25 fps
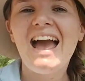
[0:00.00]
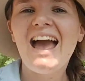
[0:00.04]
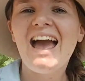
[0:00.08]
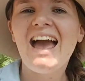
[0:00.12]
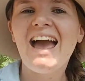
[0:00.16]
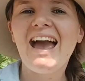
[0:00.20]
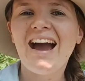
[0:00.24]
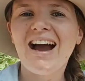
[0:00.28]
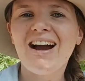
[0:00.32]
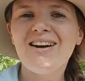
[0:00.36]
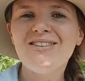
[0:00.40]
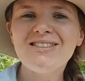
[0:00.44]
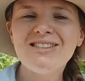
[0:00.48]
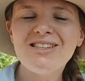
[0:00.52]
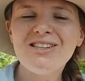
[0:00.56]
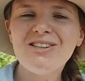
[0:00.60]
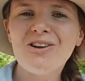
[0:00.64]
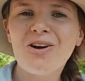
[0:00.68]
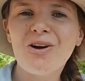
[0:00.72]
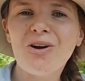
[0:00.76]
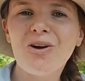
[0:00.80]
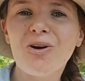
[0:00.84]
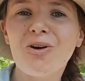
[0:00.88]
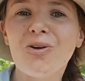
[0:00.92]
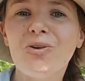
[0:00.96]
how to
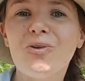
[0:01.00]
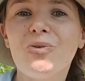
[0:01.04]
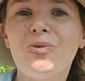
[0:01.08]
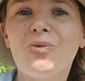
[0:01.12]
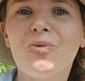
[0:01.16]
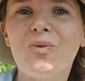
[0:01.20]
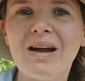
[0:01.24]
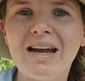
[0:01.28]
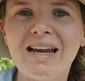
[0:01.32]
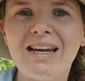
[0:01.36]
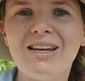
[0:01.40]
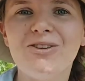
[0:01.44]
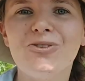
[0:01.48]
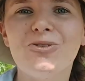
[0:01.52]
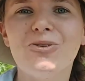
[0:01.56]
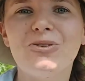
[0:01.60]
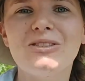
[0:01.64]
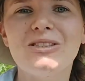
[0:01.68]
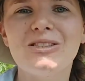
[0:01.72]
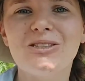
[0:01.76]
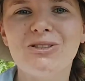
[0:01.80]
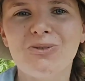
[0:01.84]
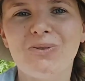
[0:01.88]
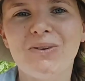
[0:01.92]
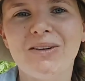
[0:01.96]
know when your
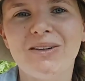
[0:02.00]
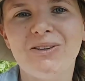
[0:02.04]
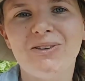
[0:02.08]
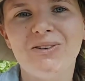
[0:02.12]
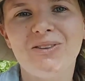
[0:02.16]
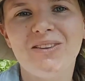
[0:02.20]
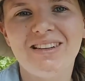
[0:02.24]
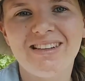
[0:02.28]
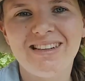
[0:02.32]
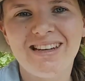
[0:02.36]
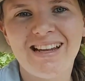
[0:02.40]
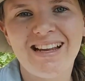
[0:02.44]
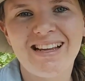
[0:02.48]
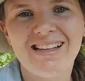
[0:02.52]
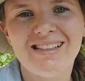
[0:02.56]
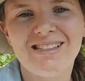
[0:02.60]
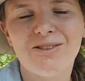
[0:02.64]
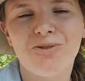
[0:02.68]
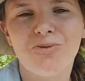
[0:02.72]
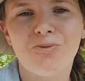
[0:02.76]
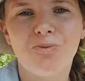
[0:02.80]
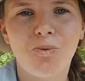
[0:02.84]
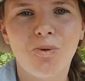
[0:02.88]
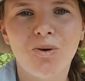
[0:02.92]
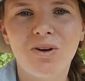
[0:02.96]
soil needs
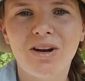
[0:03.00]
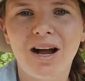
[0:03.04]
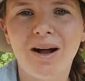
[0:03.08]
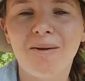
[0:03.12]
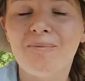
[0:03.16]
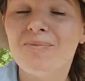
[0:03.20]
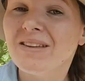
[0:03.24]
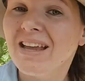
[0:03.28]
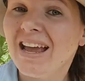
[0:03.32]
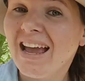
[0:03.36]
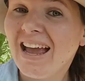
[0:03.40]
water.